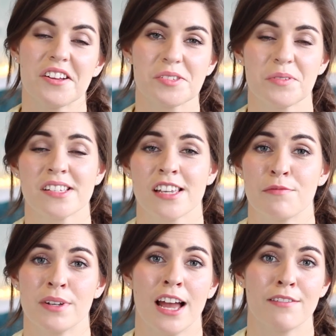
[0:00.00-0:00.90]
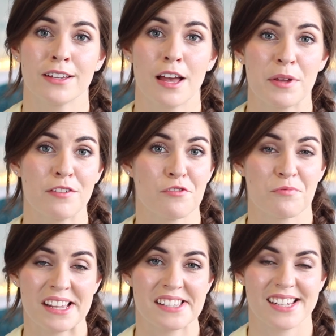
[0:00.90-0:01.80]
dance-wise, I've been having a bit of a
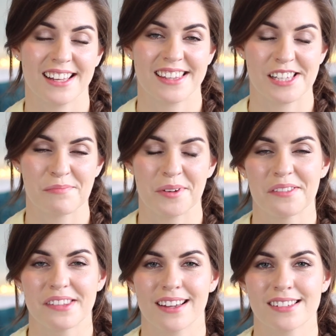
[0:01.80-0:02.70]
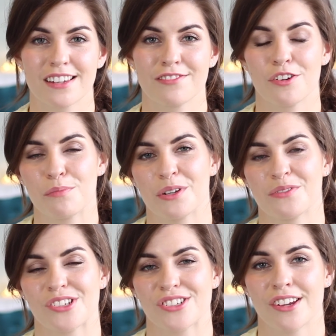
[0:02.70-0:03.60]
rest this month as I've not been
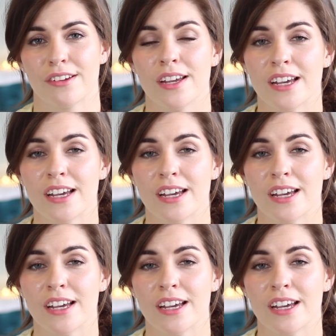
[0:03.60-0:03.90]
on the show,